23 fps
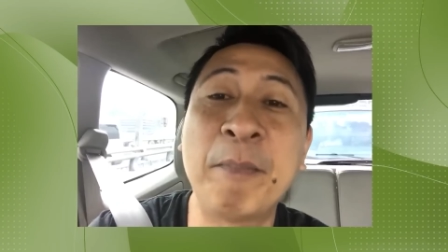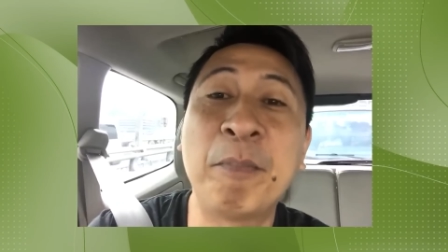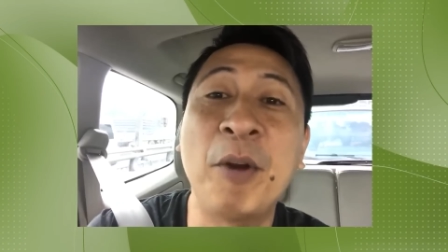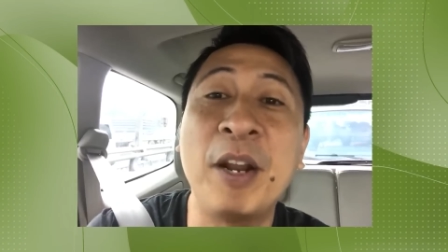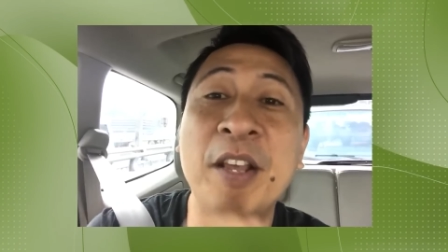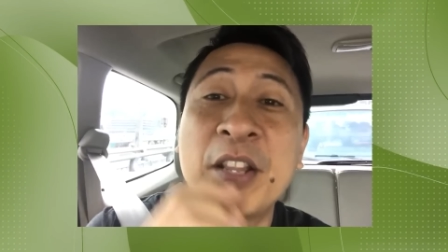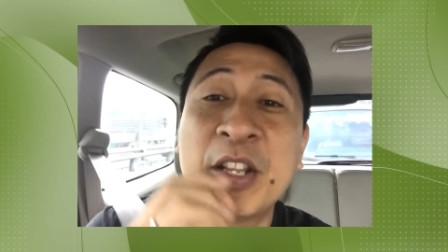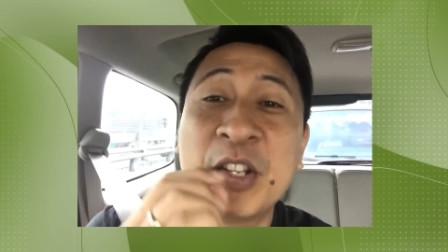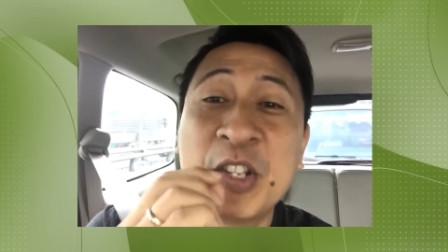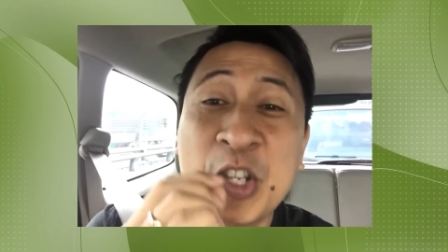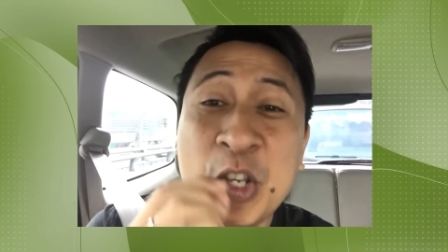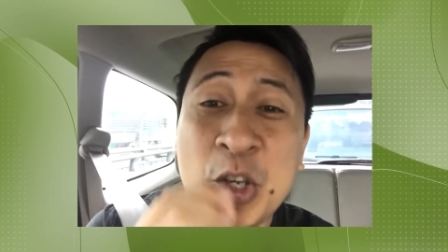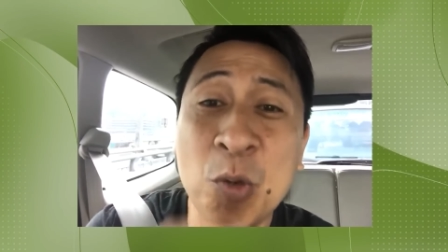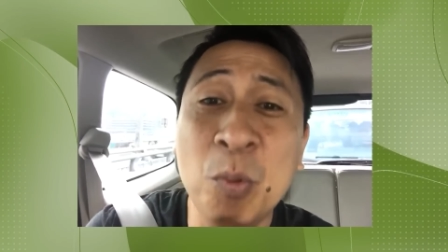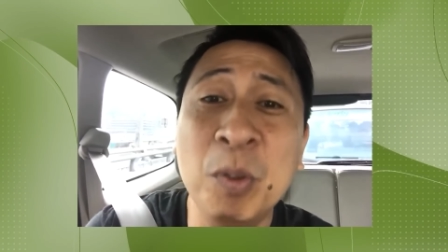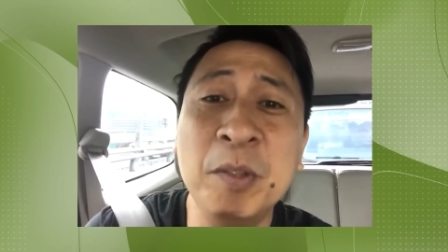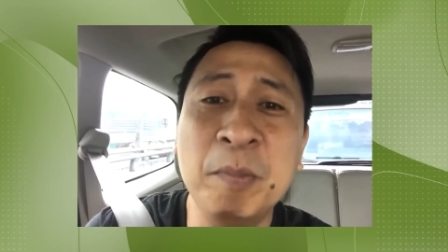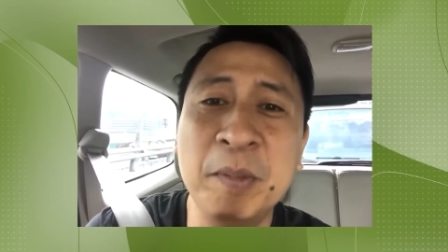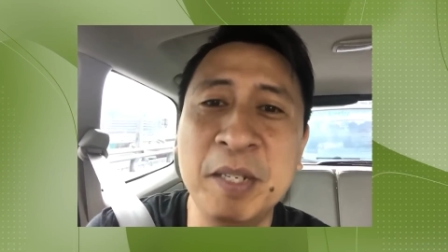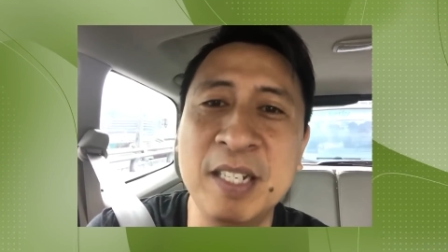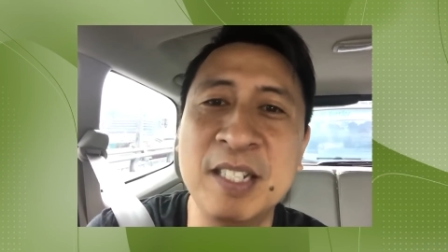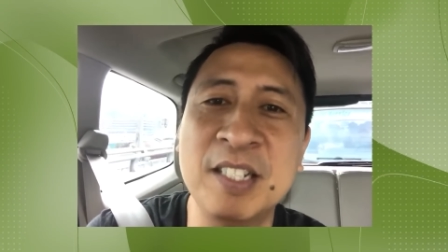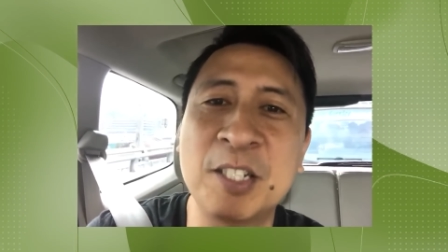I pray that you
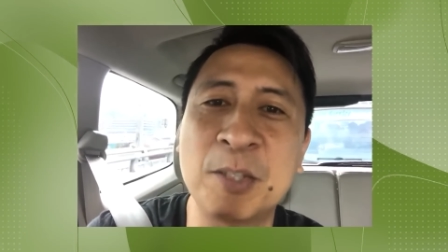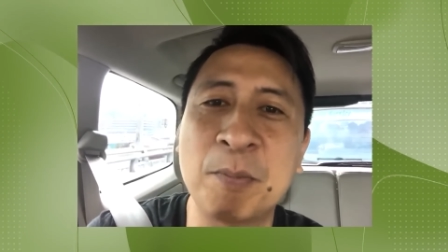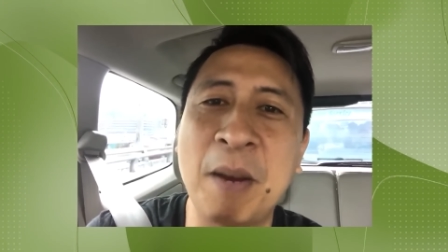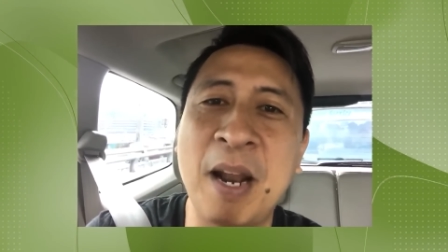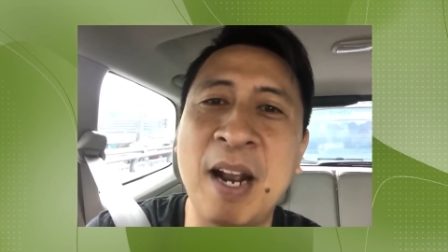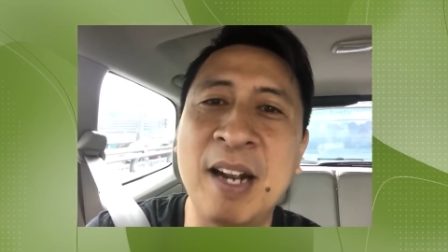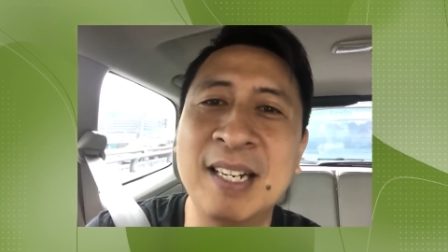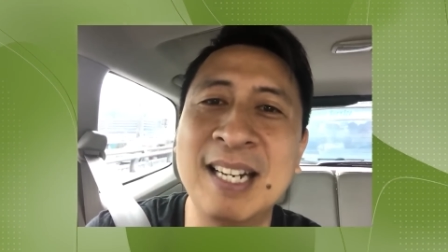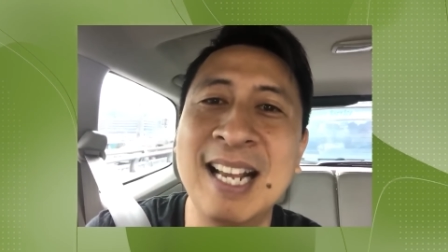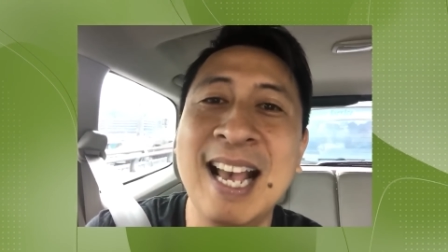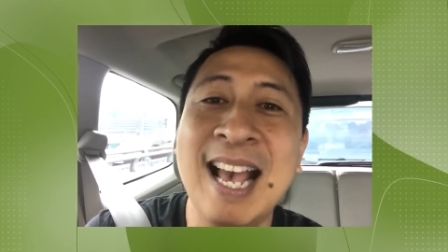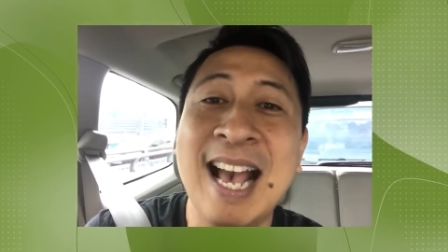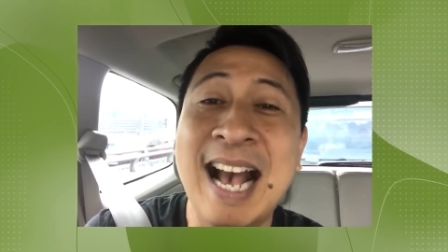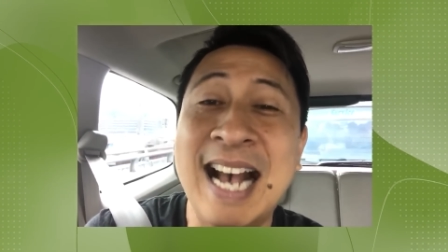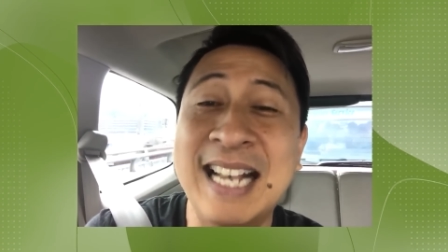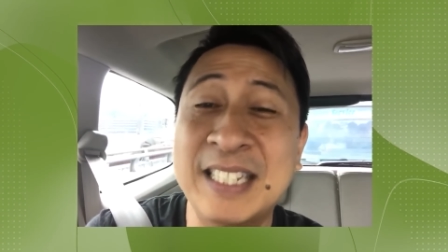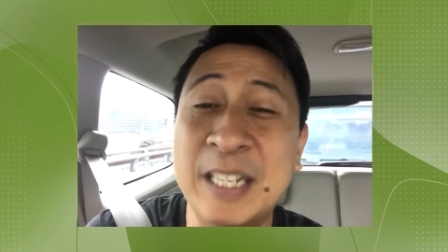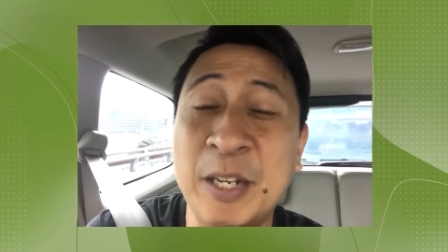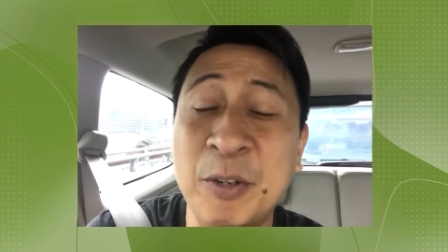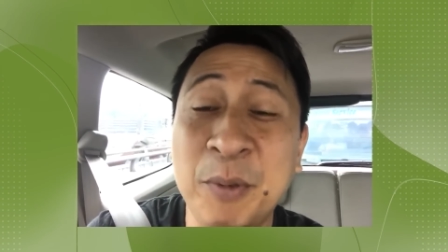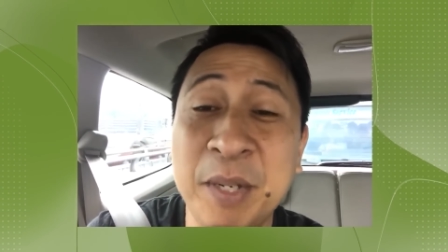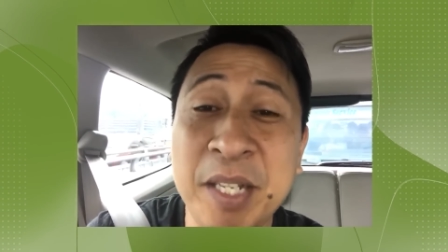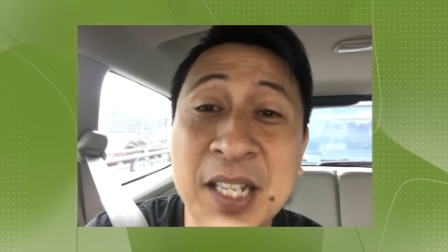will be inspired
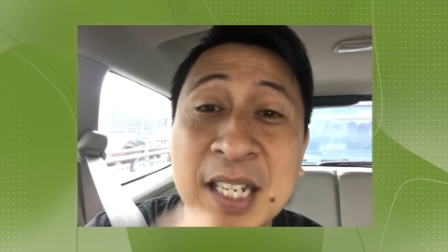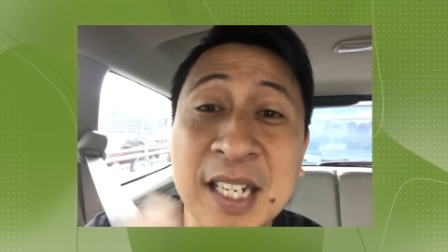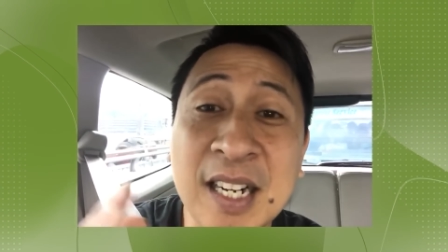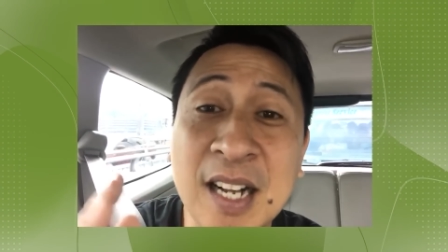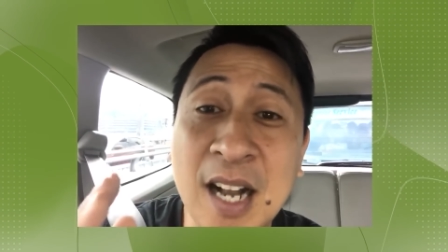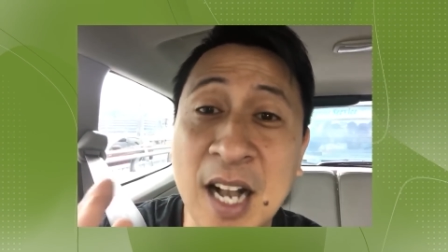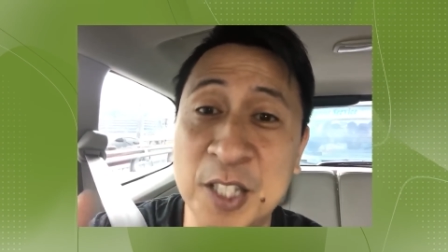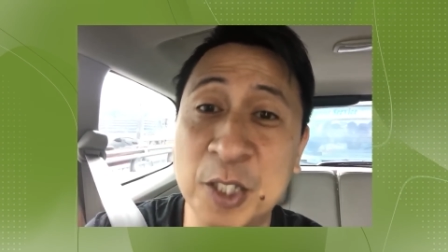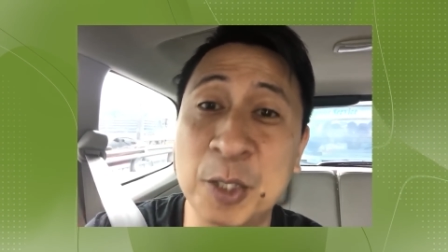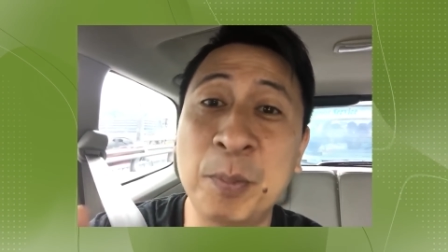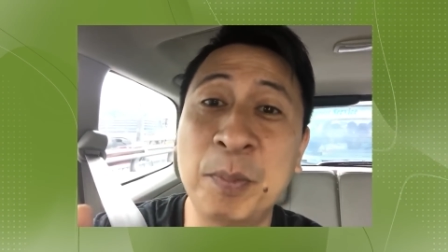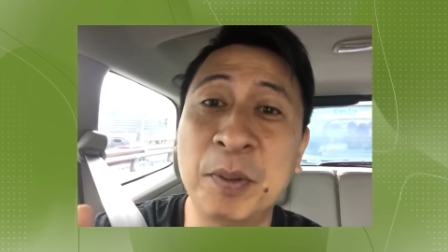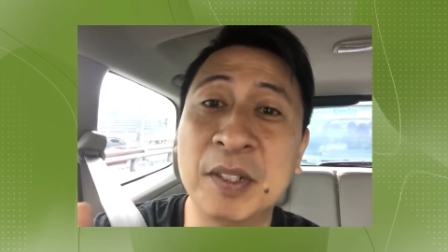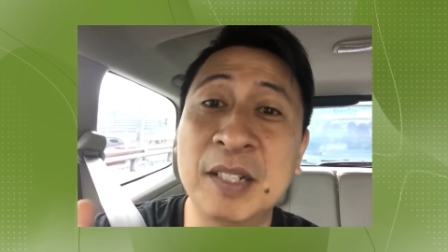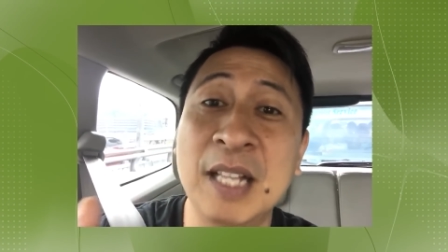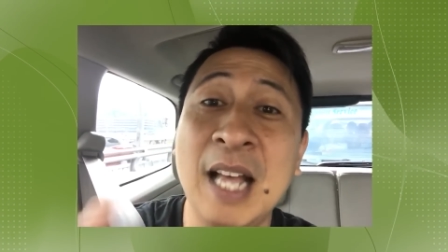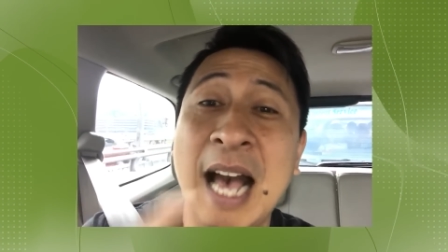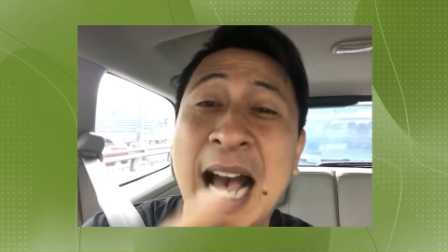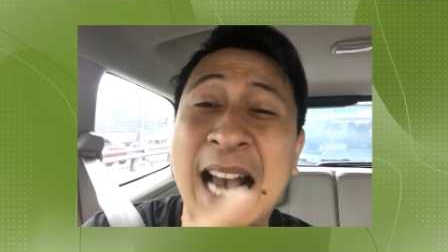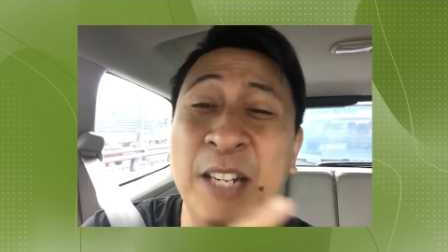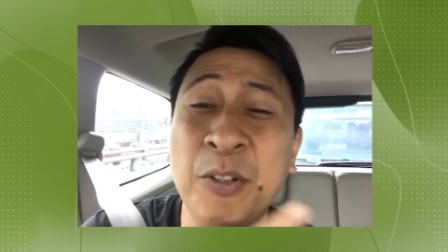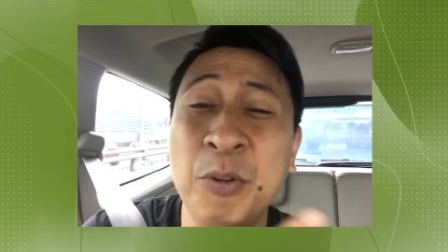as I read the gospel.